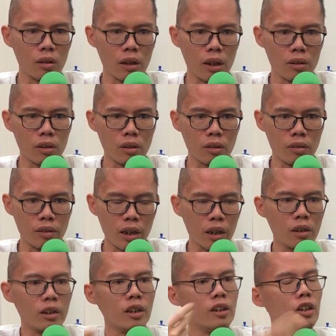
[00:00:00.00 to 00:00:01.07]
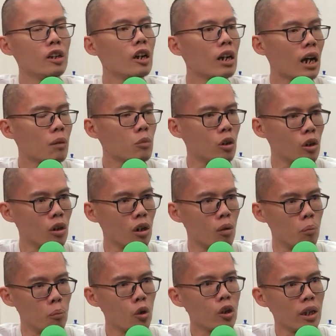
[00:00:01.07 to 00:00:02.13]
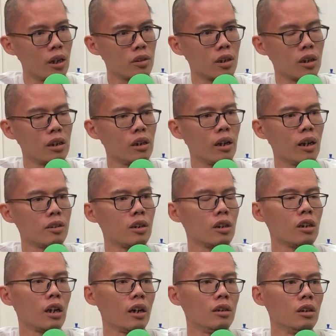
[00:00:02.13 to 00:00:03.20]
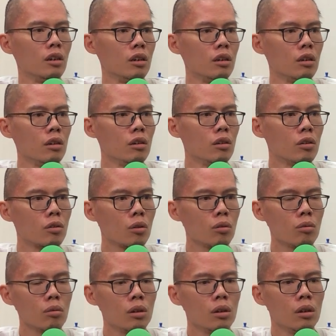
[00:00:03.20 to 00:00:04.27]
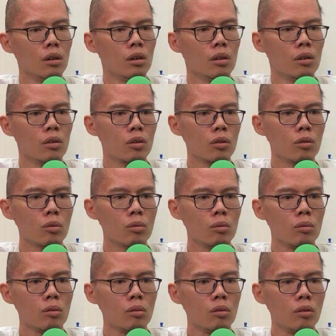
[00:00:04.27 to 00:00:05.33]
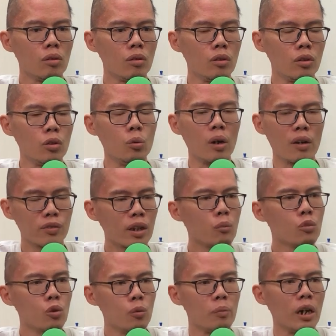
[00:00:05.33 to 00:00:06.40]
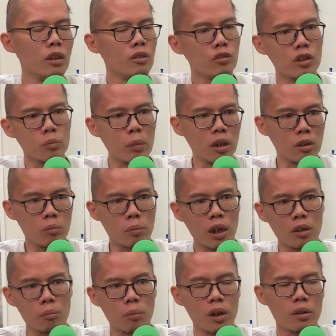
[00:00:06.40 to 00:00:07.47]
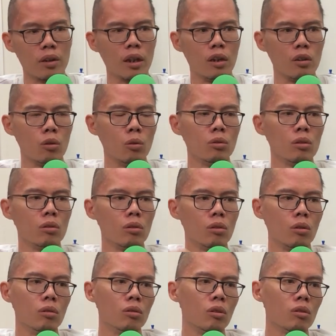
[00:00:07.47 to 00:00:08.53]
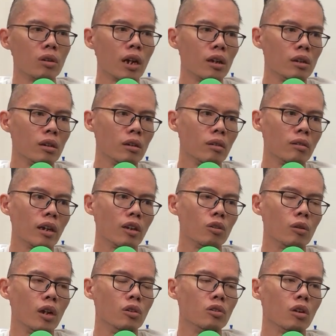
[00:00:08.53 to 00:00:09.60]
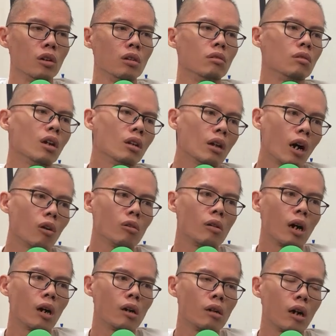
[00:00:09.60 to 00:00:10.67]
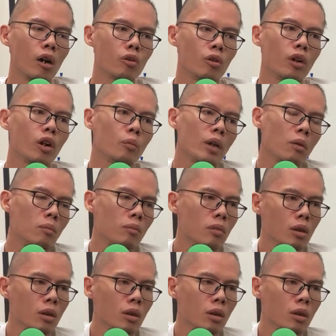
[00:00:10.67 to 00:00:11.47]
and they didn't come on board as a client. So you have some good benefits, but they don't get to enjoy it. Then how you help them?